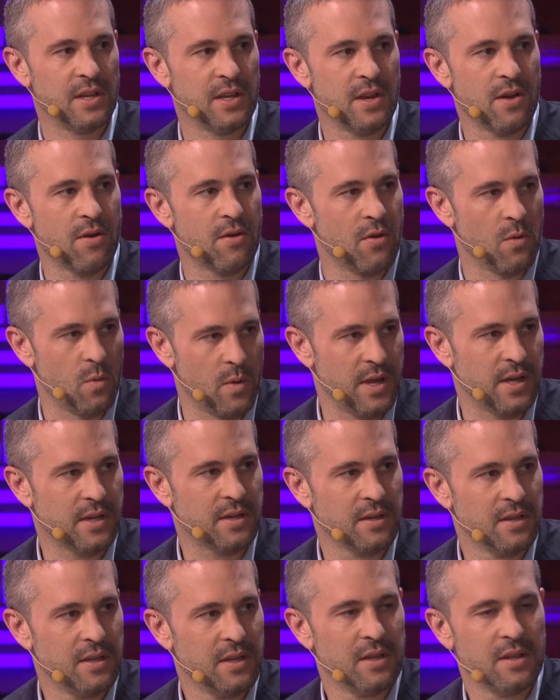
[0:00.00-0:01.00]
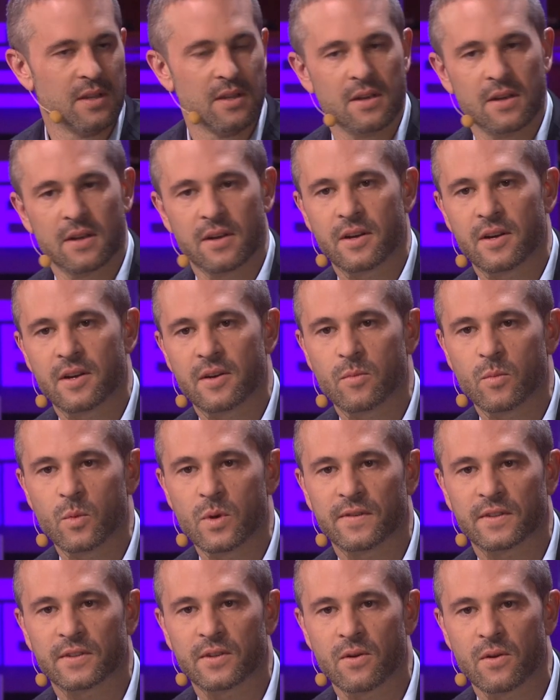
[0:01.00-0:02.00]
yeah. a year and a week. Yeah. Um,
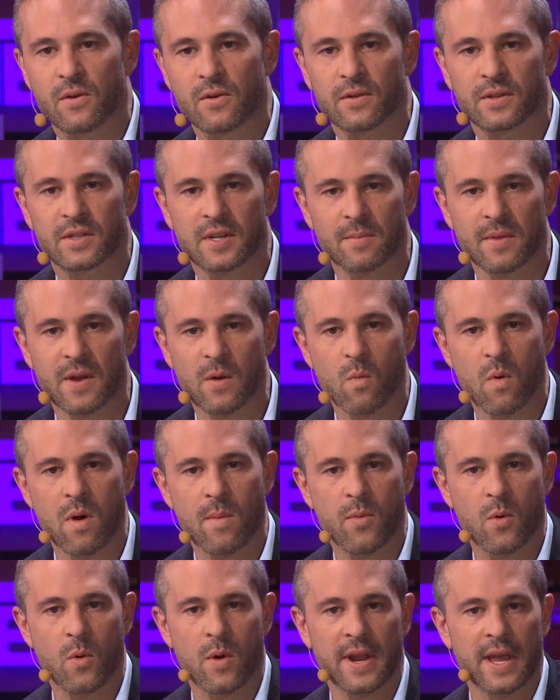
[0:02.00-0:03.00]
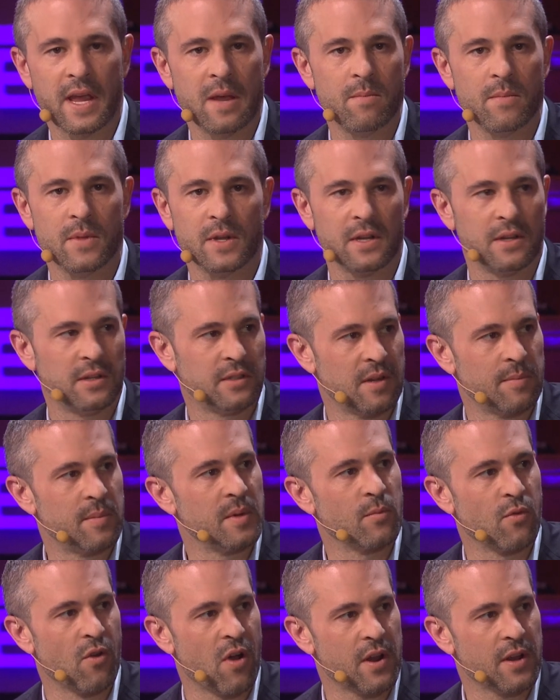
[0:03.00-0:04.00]
we've sold some like 1.8 million
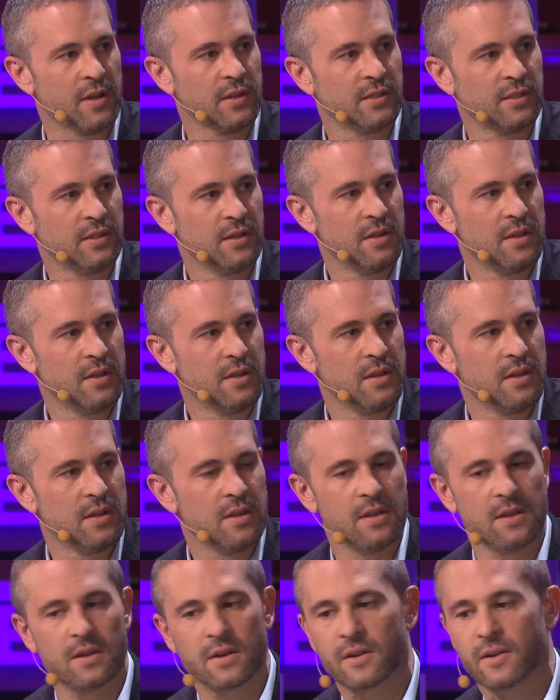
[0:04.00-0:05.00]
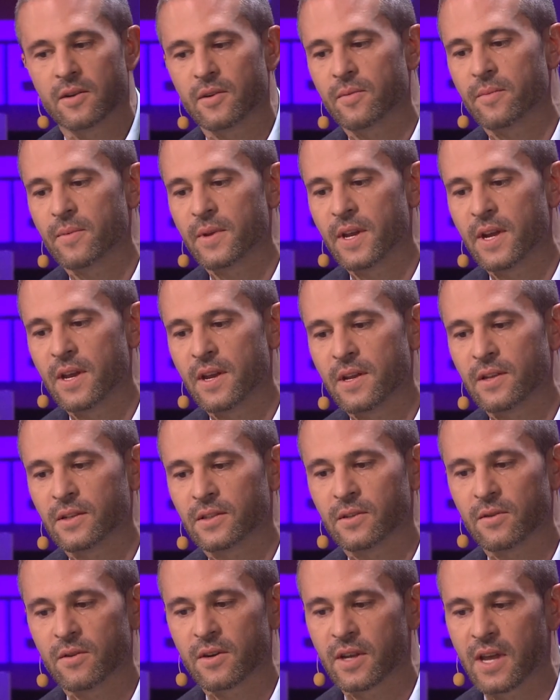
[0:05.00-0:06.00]
something products. Yeah. Um, and
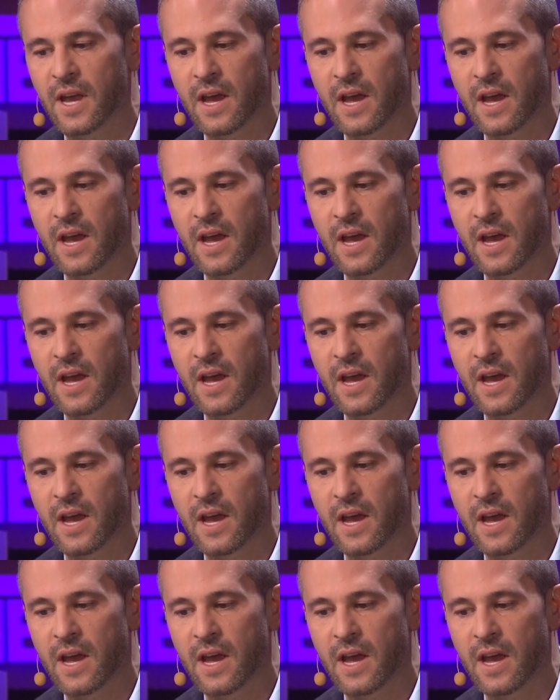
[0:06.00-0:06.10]
so it